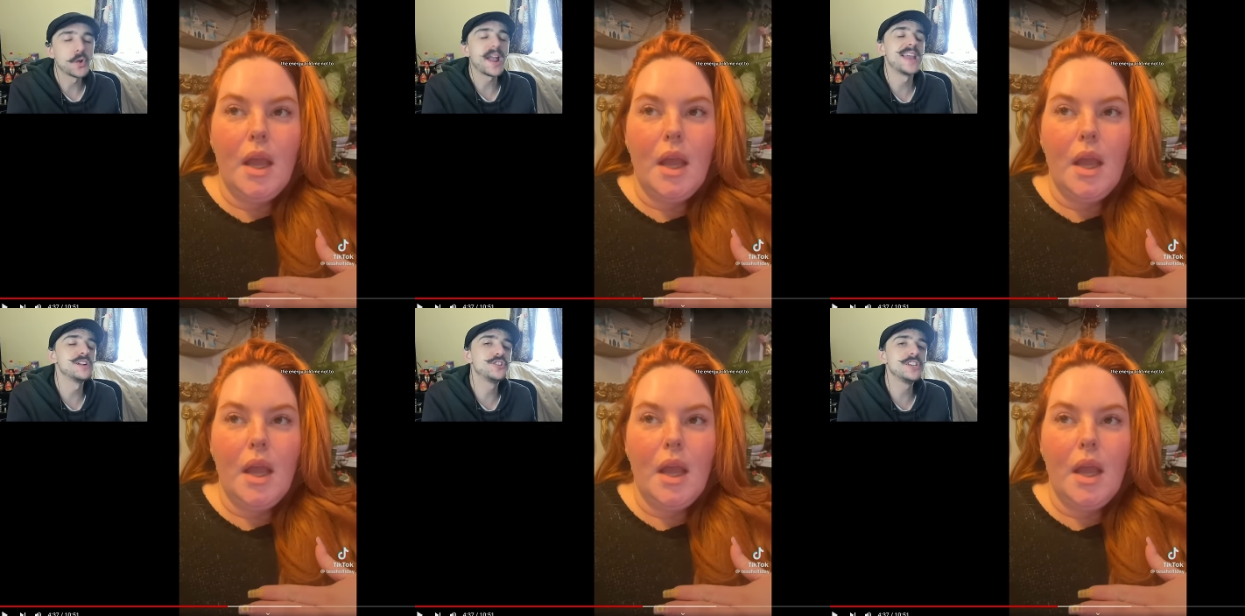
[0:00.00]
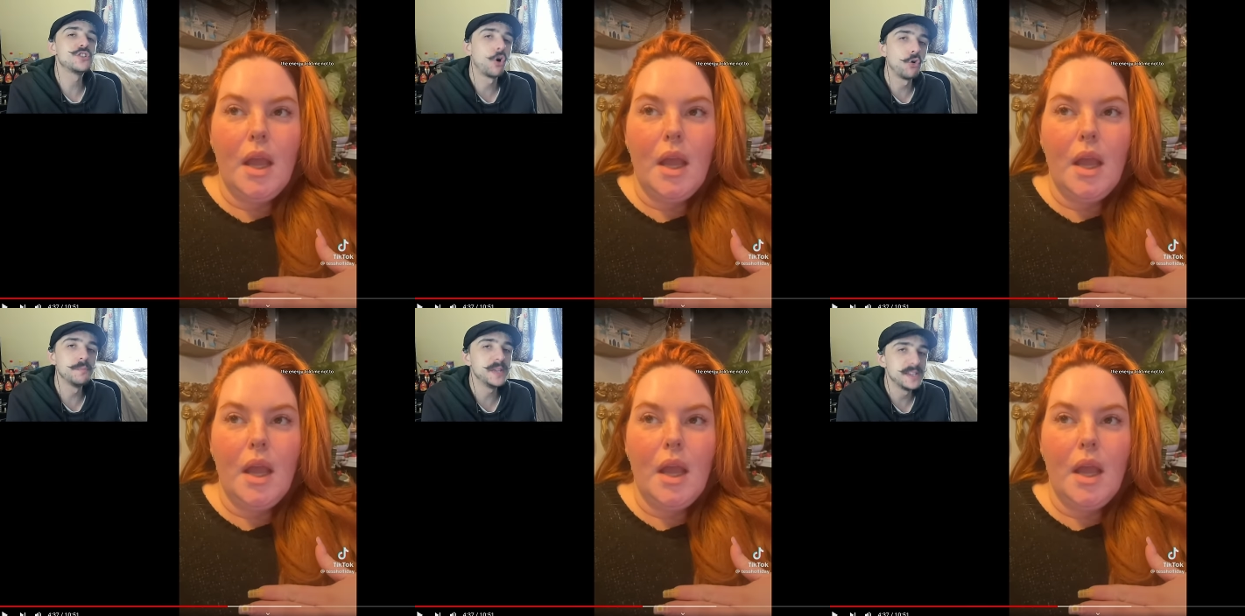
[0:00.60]
Speaker 1: energy told
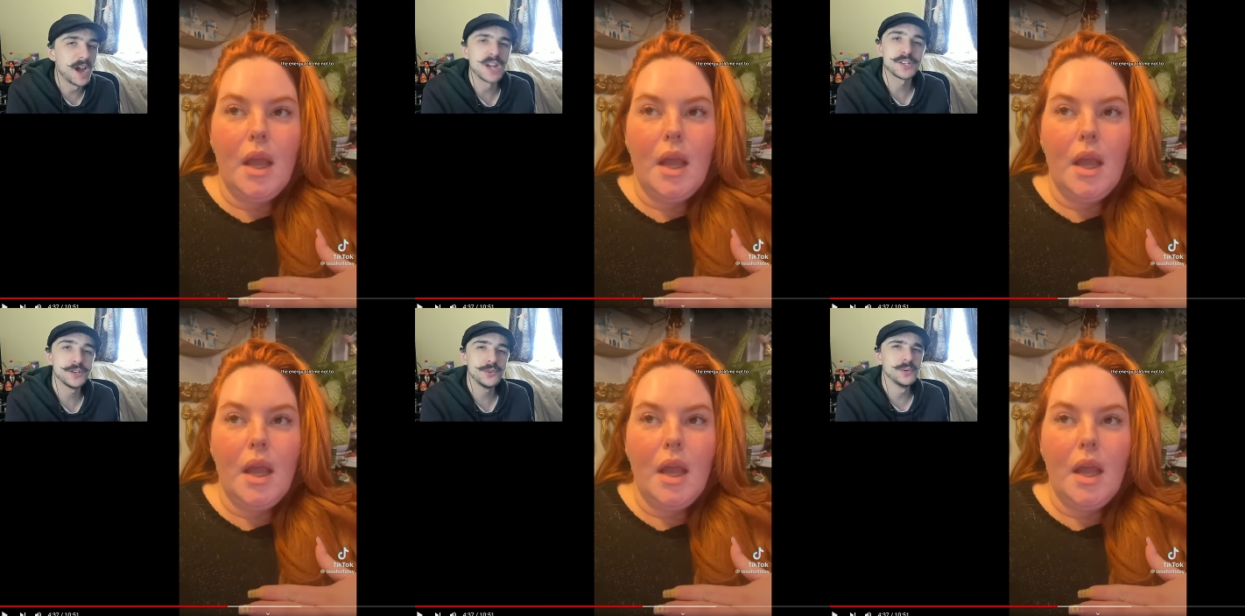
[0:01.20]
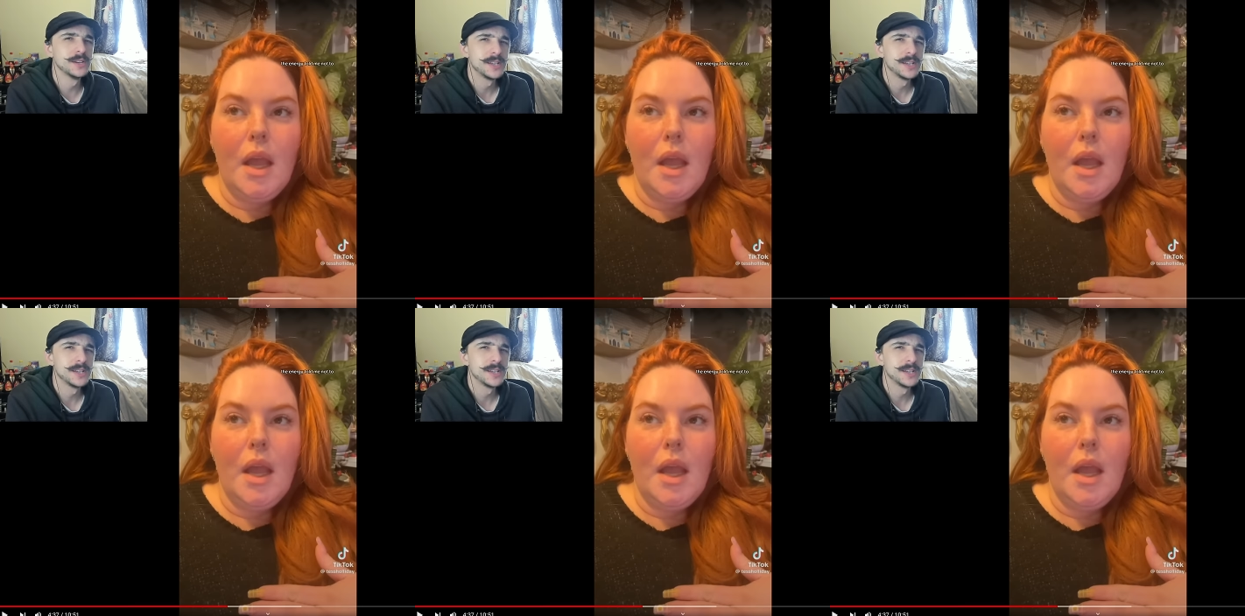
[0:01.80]
me not to.